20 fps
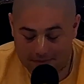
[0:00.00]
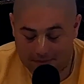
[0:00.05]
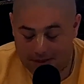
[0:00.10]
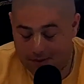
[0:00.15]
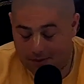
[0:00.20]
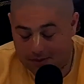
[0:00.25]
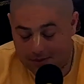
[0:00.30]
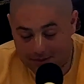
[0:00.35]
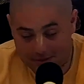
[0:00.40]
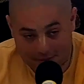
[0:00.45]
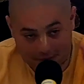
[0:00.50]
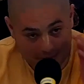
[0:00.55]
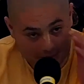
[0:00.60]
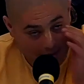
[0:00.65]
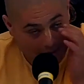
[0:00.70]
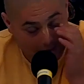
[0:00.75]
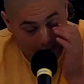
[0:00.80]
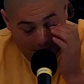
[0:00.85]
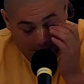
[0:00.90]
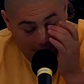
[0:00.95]
Anyways,
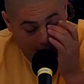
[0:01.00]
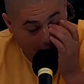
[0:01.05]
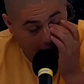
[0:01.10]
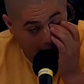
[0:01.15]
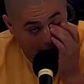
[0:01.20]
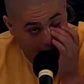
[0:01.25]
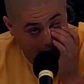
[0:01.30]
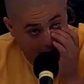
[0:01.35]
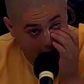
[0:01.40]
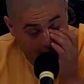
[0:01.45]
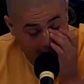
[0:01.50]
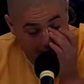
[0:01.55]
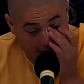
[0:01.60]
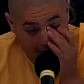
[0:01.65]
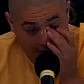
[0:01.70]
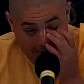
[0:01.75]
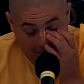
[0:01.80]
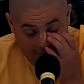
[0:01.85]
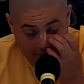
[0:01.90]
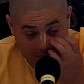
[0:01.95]
I didn't
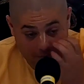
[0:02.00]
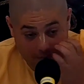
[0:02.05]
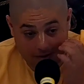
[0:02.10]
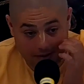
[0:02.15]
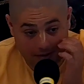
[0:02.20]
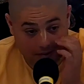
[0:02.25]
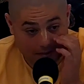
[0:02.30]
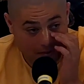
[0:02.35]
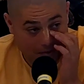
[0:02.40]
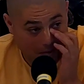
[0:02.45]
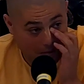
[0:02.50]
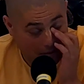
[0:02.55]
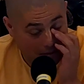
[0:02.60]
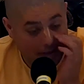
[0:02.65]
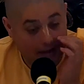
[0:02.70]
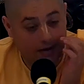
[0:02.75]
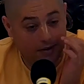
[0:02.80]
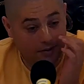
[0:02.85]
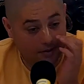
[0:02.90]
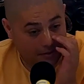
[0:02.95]
necessarily want to
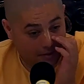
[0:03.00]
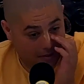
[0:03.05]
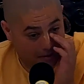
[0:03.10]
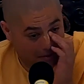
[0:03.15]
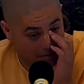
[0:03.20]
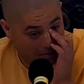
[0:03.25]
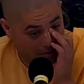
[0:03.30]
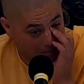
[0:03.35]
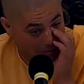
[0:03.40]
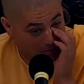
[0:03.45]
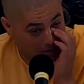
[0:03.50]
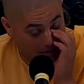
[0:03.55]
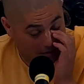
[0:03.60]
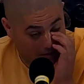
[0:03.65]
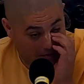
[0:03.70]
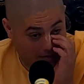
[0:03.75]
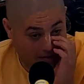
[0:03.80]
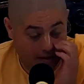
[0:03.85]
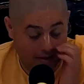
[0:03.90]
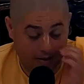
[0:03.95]
hear this, but
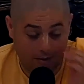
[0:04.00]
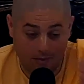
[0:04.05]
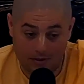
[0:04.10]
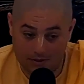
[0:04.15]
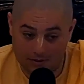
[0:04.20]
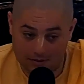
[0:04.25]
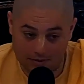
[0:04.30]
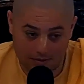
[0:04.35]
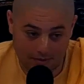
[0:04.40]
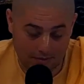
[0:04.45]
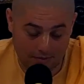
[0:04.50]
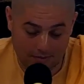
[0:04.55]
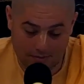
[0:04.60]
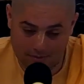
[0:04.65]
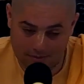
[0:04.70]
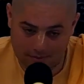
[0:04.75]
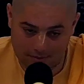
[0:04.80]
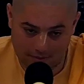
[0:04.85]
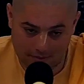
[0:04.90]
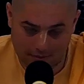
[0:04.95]
anyways,
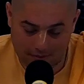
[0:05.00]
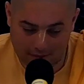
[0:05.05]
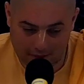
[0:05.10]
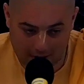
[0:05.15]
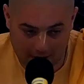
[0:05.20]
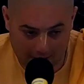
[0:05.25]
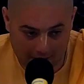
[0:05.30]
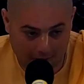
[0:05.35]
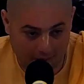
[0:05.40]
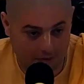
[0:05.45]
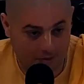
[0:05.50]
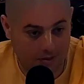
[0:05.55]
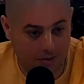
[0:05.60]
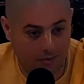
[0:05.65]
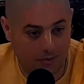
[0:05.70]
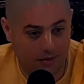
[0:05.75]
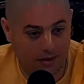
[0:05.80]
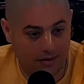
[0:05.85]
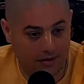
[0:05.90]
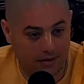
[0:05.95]
I hear
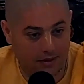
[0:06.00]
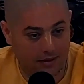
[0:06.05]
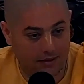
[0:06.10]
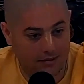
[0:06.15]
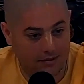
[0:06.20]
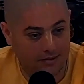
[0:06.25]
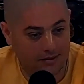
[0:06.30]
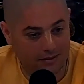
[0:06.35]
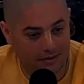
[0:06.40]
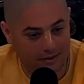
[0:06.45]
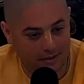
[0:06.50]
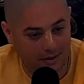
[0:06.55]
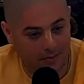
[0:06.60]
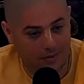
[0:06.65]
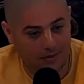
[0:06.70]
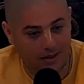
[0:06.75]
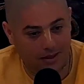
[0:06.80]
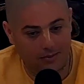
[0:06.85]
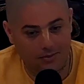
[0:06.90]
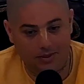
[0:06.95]
so many things.
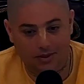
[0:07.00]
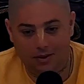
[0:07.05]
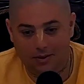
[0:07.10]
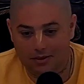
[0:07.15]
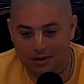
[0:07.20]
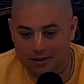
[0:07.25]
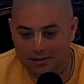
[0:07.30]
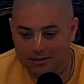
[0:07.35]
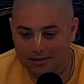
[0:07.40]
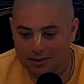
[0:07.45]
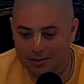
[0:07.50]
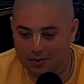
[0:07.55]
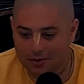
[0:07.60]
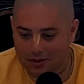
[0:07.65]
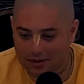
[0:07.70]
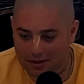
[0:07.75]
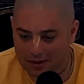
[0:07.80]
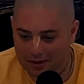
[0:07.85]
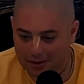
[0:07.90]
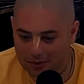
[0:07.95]
Sometimes I don't necessarily
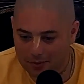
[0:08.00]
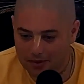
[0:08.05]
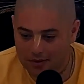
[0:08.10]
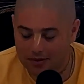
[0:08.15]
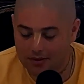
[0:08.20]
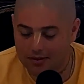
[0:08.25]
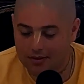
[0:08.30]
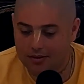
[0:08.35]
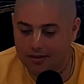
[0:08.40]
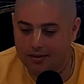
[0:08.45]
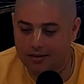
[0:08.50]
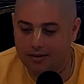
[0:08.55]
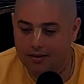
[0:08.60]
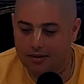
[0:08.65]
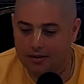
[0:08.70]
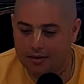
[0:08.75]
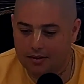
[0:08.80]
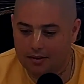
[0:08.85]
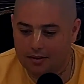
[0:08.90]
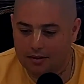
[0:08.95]
want to hear, but
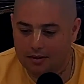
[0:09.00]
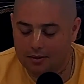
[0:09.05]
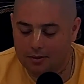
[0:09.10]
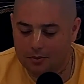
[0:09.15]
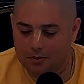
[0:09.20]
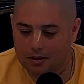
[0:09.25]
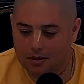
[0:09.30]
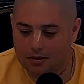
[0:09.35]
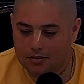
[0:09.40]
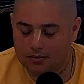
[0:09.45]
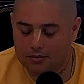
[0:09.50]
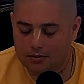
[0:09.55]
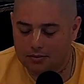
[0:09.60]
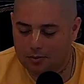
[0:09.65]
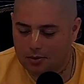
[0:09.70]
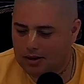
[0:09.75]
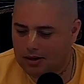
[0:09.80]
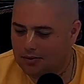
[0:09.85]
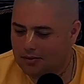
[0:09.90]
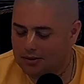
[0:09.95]
but
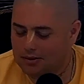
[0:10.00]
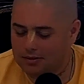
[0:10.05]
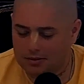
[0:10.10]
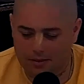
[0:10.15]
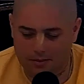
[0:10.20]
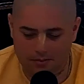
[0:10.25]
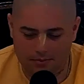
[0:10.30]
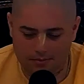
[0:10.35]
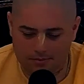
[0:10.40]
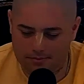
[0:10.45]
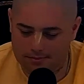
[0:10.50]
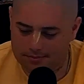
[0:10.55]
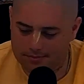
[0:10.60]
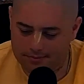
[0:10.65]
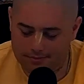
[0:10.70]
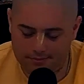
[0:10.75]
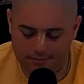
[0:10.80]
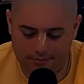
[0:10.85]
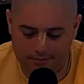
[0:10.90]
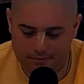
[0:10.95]
whatever. Some
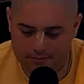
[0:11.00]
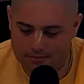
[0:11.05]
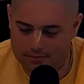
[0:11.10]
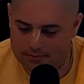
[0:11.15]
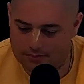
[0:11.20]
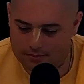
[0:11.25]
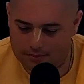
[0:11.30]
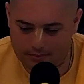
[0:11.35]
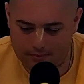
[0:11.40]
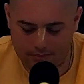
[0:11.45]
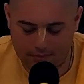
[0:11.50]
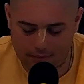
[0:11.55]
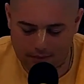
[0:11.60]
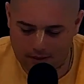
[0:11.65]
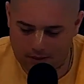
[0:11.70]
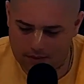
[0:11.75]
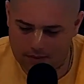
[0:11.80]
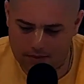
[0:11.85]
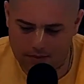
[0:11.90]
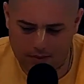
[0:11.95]

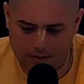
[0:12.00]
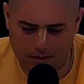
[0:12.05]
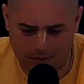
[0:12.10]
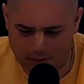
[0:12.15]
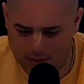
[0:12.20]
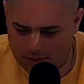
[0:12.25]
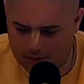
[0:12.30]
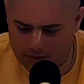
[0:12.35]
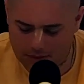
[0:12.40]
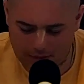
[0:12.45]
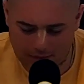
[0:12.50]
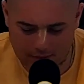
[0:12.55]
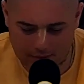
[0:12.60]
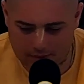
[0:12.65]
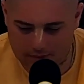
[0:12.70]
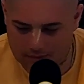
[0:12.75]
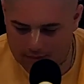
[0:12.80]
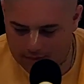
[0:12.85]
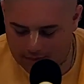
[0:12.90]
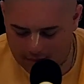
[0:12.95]
devotee
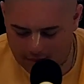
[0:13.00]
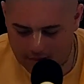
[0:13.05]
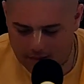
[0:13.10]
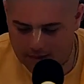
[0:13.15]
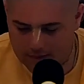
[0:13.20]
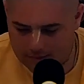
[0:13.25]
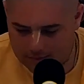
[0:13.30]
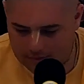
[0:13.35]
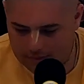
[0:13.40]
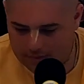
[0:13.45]
uh,